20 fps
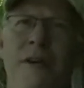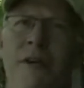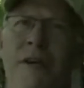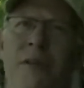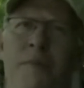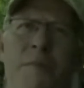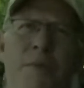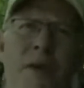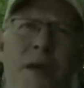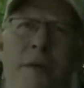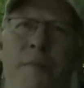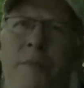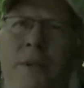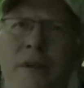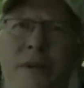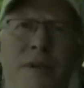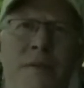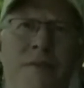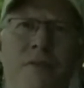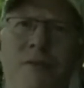it'd
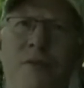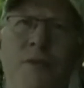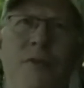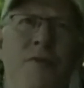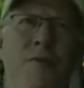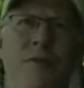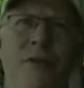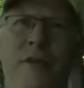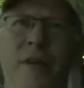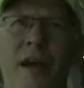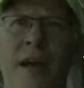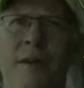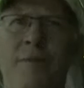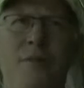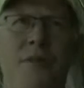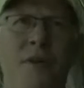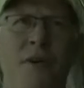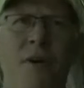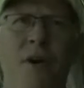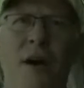probably be 2 or 3
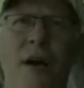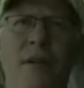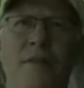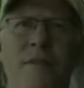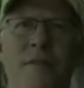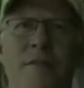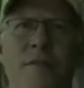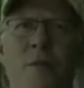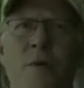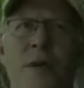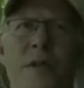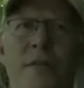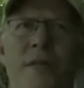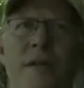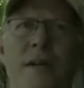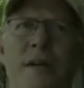times the cost of what